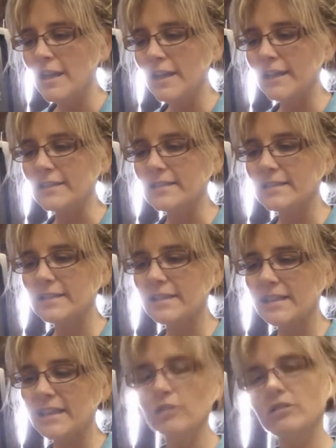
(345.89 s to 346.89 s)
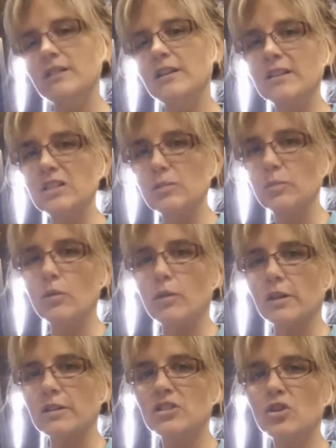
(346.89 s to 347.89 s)
is here to
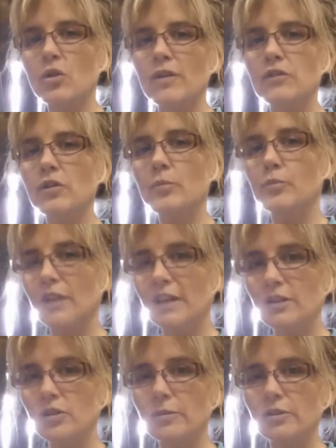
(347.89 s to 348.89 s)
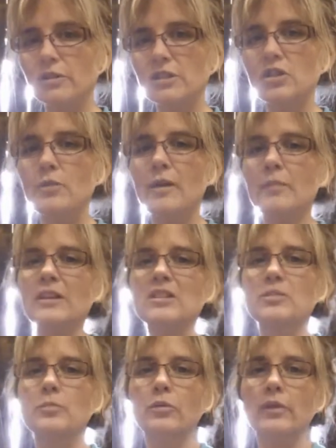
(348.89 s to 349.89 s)
explore. So if you're a brand new person, you might be
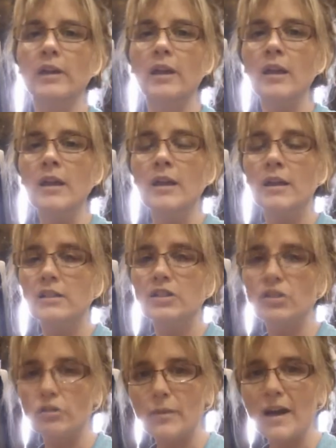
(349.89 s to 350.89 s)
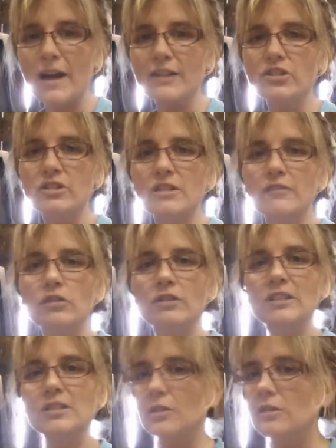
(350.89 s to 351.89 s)
exploring certain postures. And if you're an
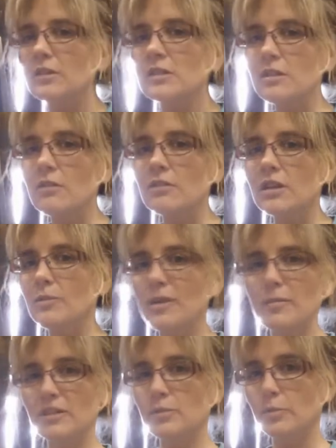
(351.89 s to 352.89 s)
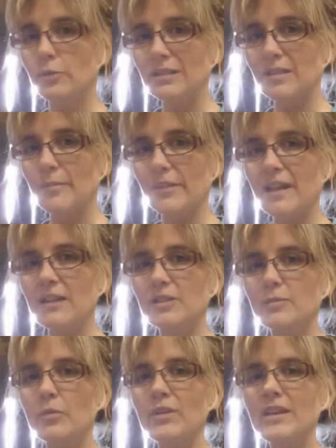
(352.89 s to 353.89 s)
experienced yogi, you might be exploring something else.
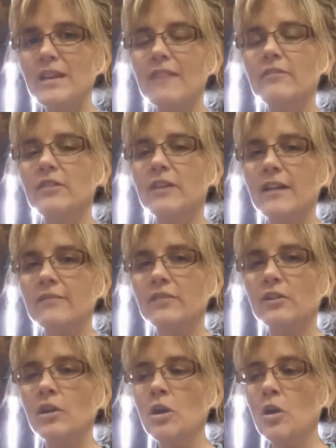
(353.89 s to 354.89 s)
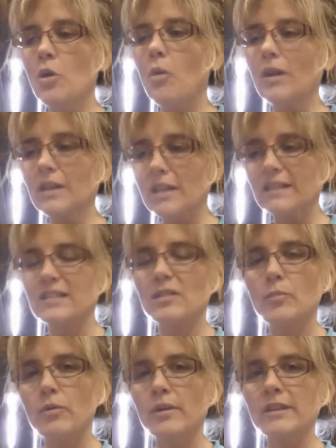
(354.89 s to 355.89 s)
But we never, ever want to get to the
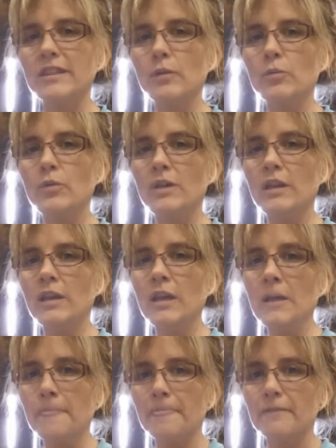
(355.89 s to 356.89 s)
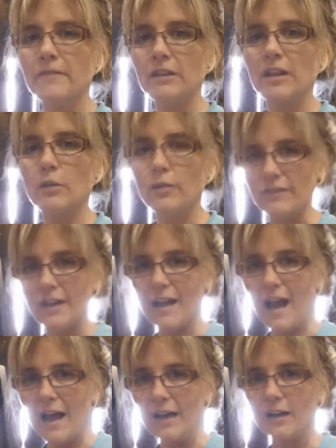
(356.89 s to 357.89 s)
point that we feel like we've
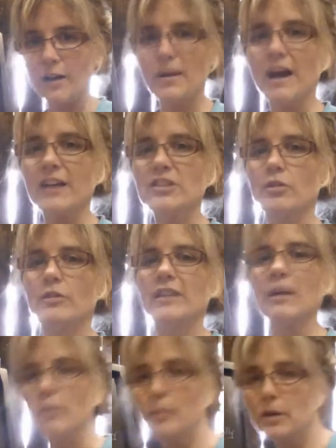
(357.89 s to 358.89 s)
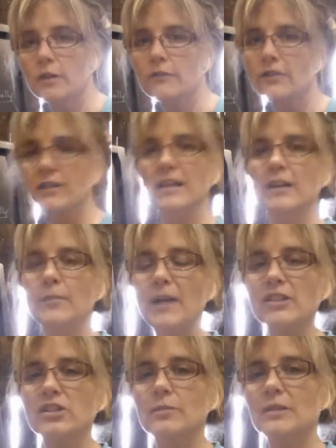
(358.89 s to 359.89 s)
got a posture or that we're perfect at a
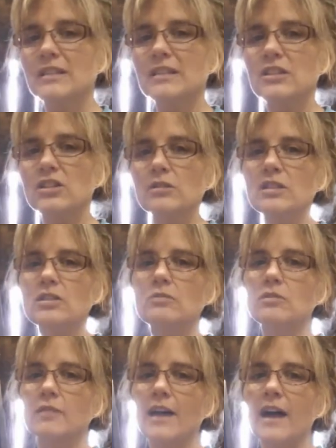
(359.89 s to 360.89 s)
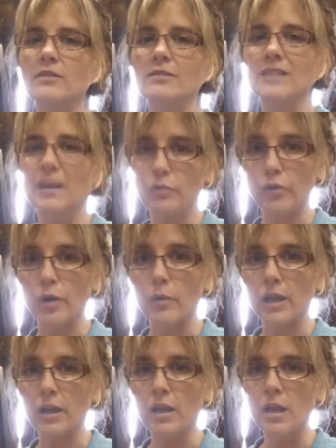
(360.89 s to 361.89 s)
posture, because as soon as you do that, you stop
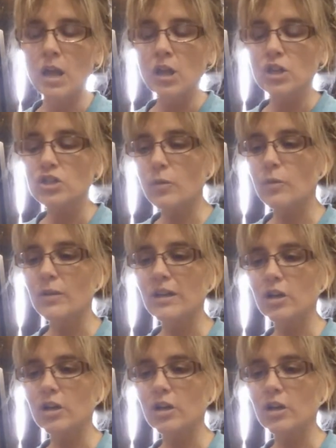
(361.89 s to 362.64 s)
growing. So what we